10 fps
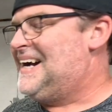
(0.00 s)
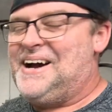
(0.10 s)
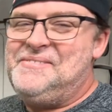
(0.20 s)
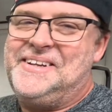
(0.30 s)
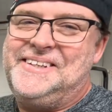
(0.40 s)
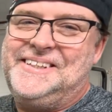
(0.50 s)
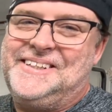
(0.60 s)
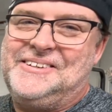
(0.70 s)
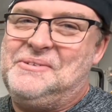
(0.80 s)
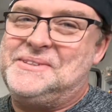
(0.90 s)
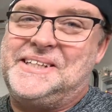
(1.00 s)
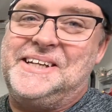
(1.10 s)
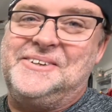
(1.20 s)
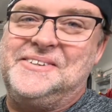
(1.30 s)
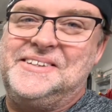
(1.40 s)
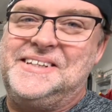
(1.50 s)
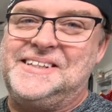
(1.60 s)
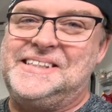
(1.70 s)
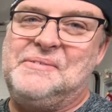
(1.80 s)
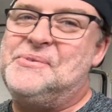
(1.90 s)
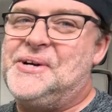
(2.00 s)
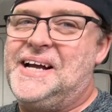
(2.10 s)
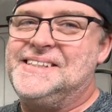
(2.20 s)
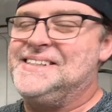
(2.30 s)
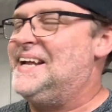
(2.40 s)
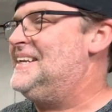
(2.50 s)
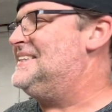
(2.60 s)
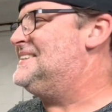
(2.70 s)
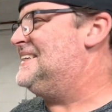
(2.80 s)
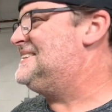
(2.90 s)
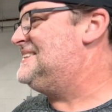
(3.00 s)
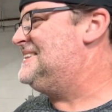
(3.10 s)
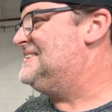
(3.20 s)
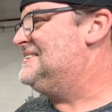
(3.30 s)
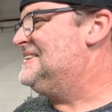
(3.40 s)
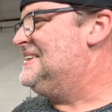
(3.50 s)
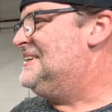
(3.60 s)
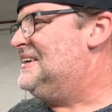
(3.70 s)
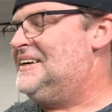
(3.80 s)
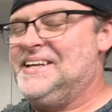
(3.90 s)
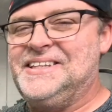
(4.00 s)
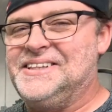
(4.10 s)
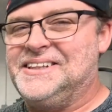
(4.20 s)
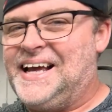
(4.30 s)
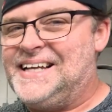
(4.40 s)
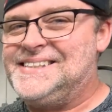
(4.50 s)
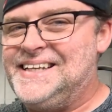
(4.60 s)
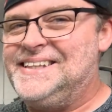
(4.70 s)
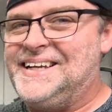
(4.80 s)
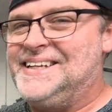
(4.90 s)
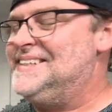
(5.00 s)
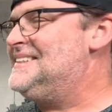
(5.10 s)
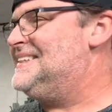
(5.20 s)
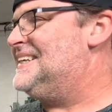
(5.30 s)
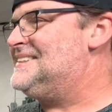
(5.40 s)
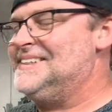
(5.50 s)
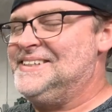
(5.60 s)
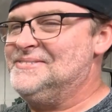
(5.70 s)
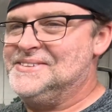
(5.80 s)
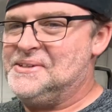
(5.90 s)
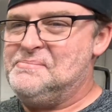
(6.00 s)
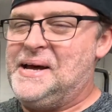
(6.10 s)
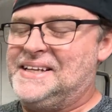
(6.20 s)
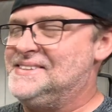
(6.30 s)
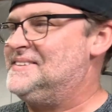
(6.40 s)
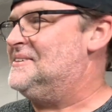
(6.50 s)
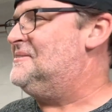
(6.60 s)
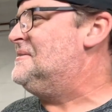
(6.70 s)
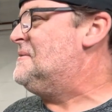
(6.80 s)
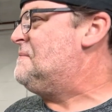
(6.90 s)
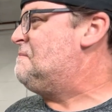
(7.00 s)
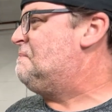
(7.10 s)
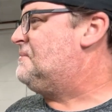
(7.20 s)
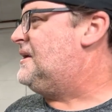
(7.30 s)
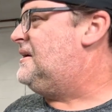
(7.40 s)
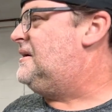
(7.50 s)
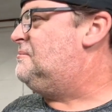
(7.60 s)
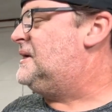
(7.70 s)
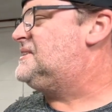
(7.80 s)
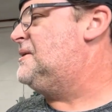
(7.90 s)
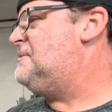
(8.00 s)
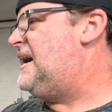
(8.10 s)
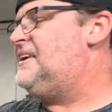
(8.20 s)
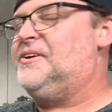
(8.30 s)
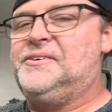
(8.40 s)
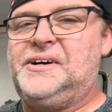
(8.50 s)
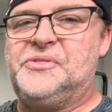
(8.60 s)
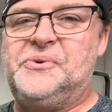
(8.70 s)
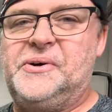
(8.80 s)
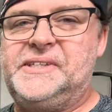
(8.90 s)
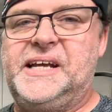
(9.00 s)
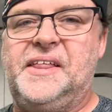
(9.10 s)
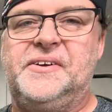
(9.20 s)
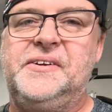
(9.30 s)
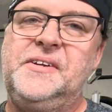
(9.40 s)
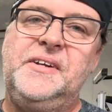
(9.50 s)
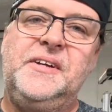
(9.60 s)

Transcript: I mean, you know, it was going to go to the duct tape drags and I didn't test it. And then the last day that I did test it, it was a mess. So, but I told him, yeah, I know, I'll throw it together.